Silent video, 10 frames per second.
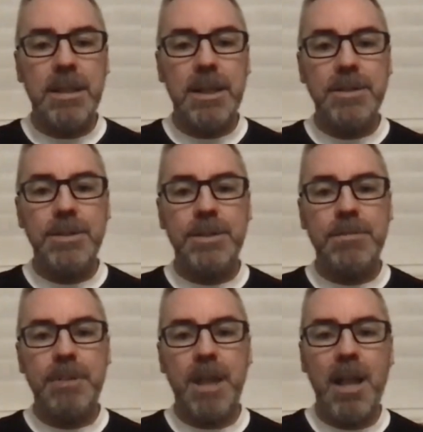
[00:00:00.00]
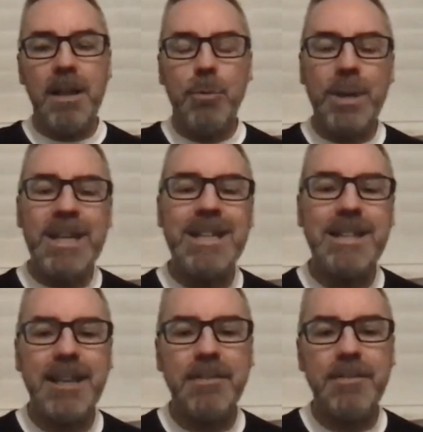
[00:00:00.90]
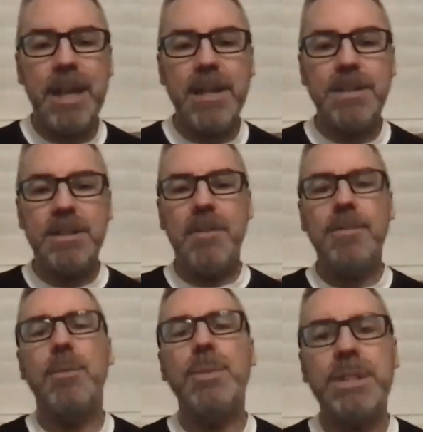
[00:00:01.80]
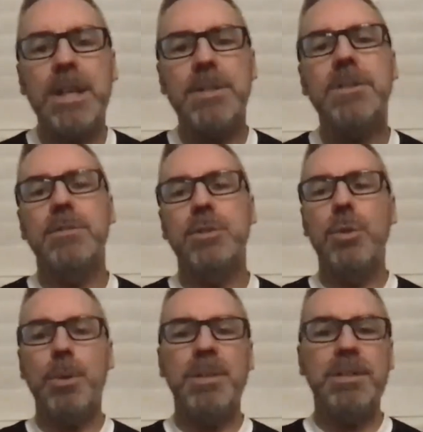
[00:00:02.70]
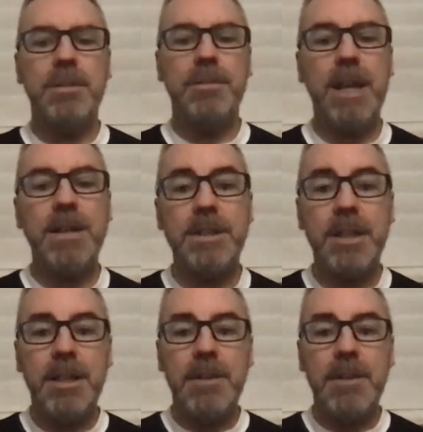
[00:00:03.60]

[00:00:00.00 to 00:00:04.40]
And when he said invest, if someone says, "Do you want me to invest?"